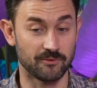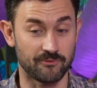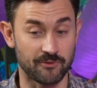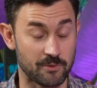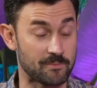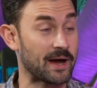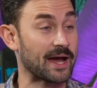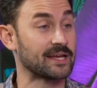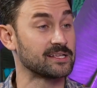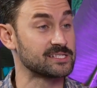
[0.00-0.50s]
for
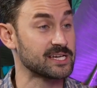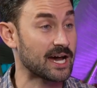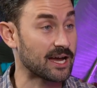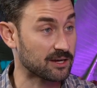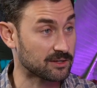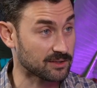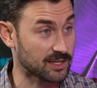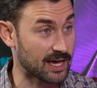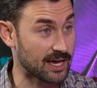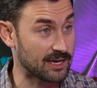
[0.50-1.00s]
my
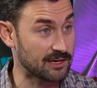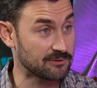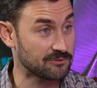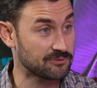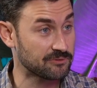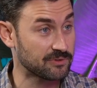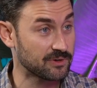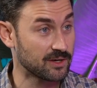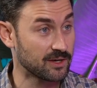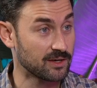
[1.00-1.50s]
entire
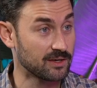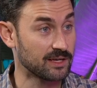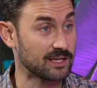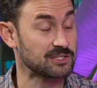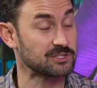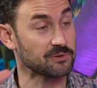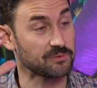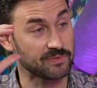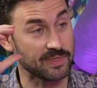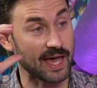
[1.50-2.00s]
life.
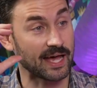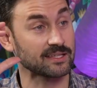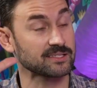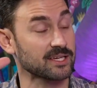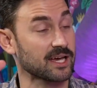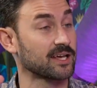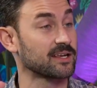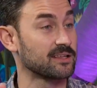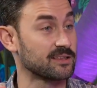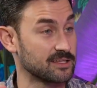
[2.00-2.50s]
And so that's
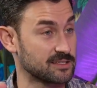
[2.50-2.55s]
kind of the